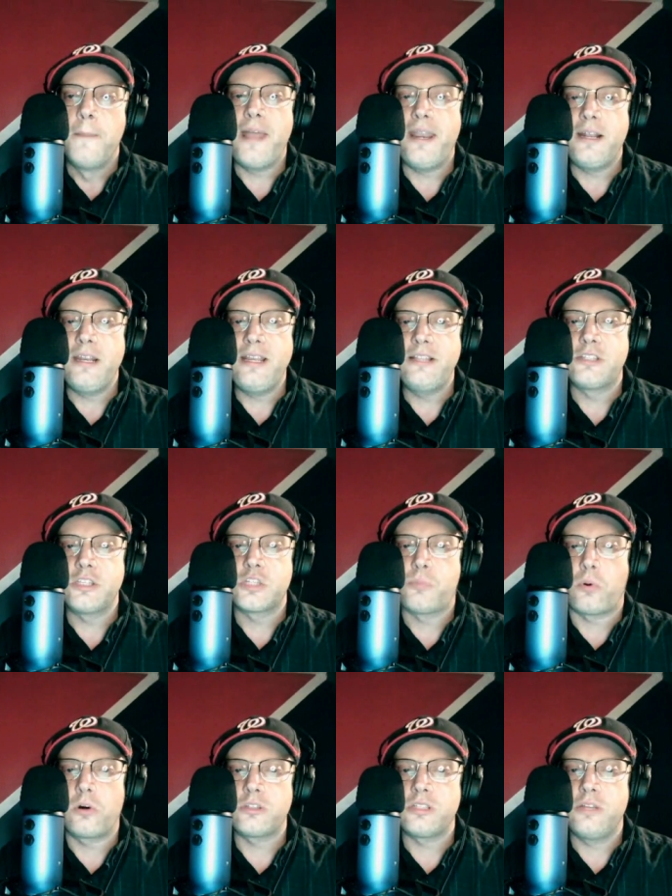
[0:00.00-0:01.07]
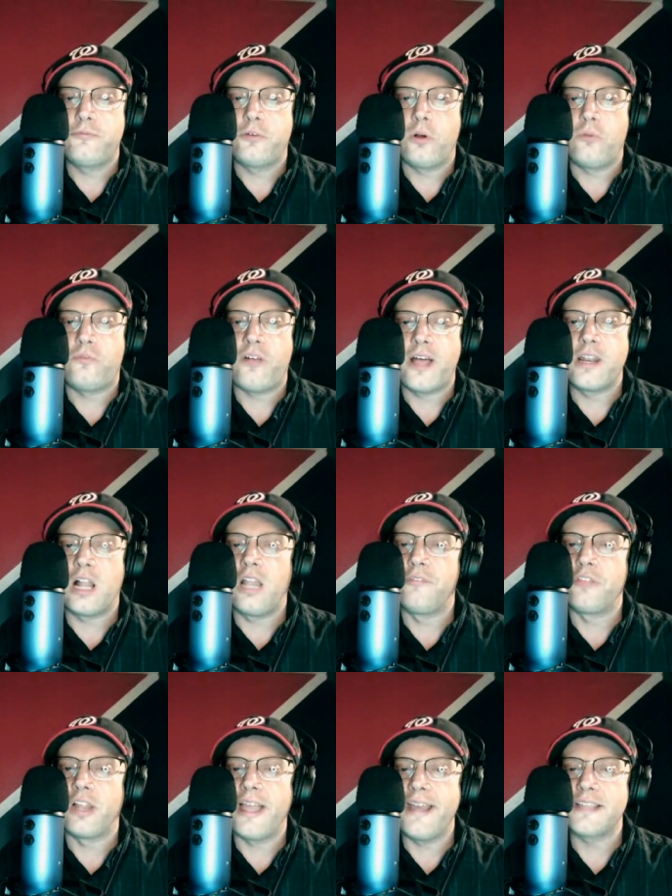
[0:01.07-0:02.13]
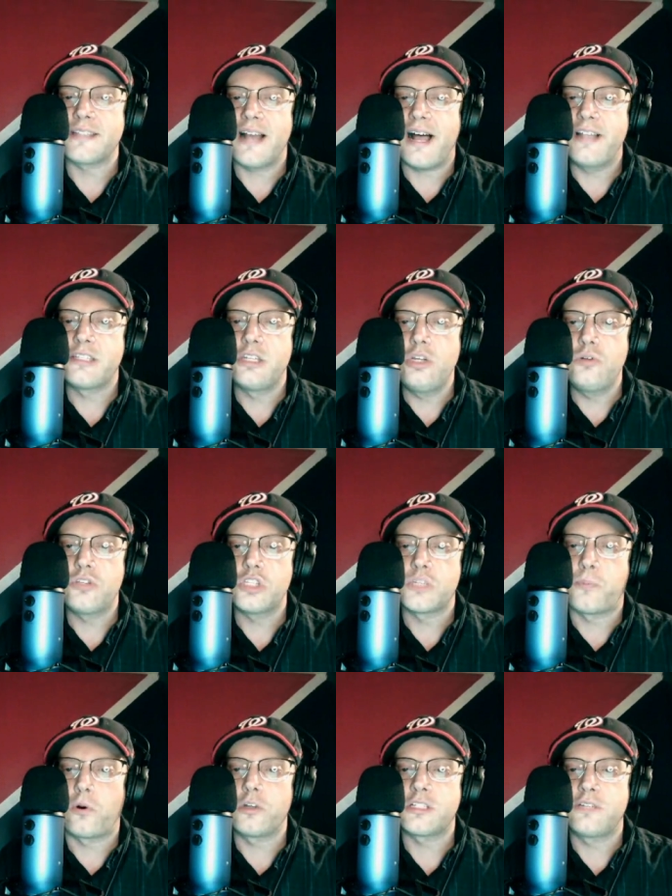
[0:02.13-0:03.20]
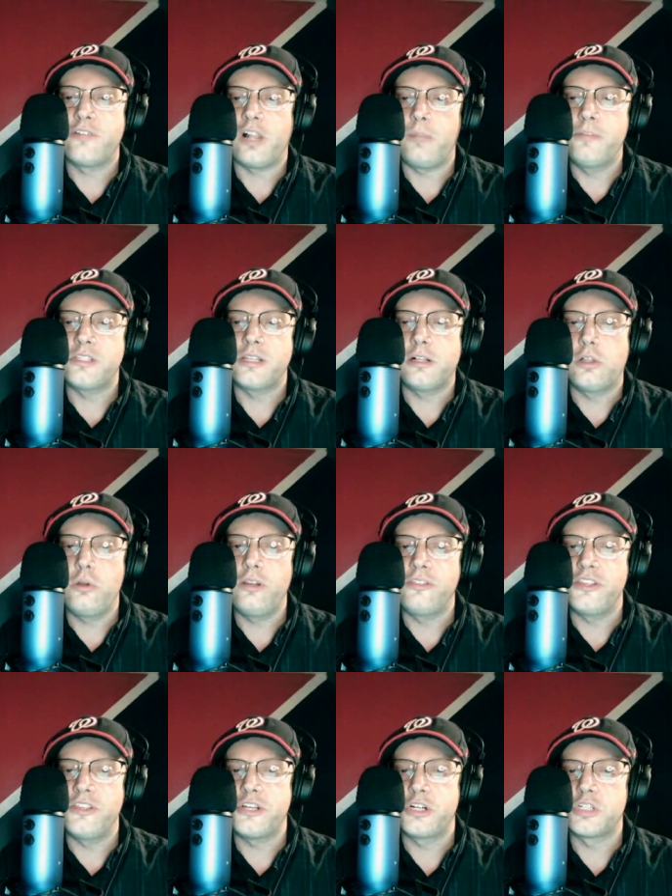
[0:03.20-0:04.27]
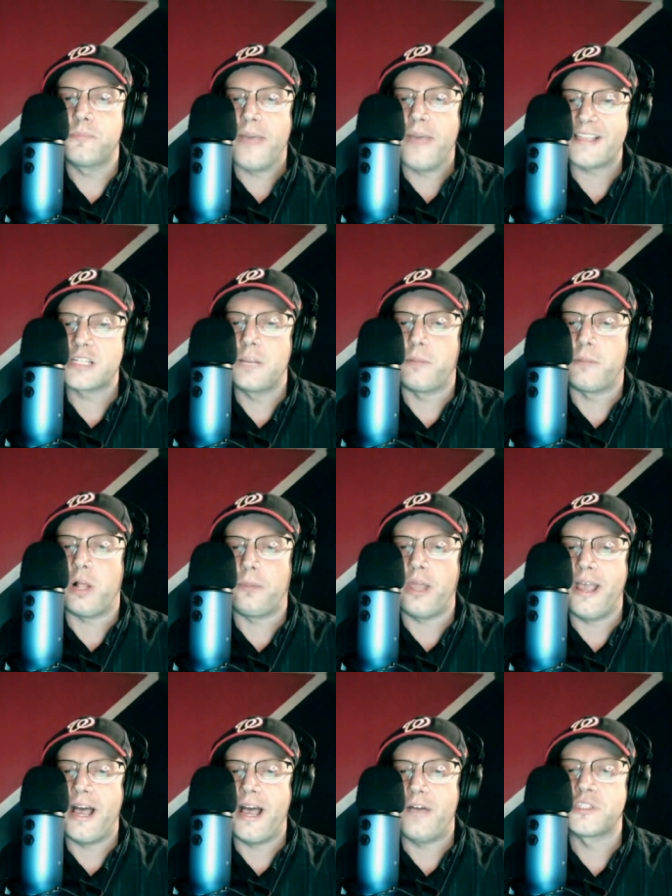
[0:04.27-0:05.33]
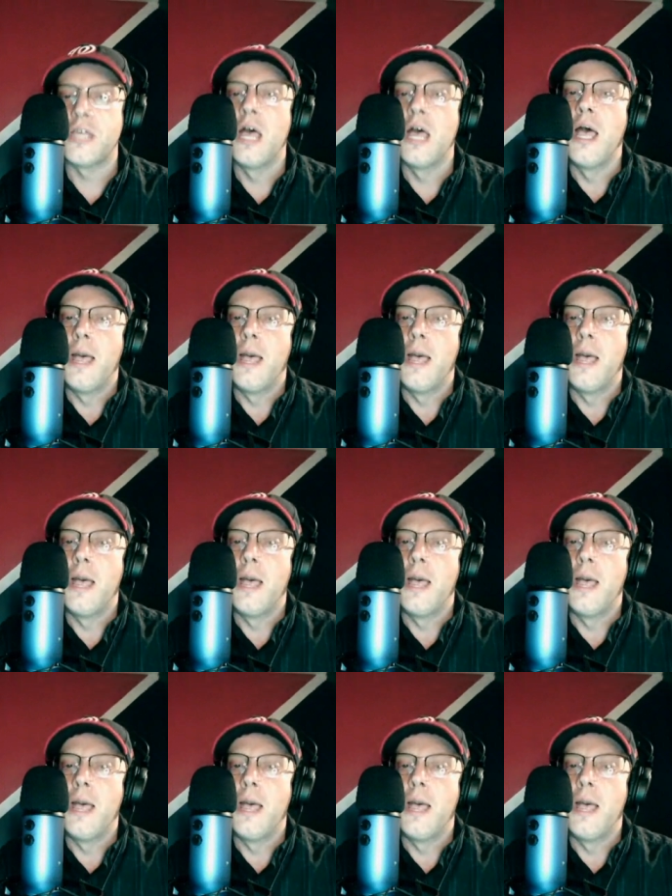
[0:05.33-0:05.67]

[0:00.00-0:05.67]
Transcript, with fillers: betting needs and sports info. Find all of the latest odds, news, and sports developments, including this year's basketball playoffs,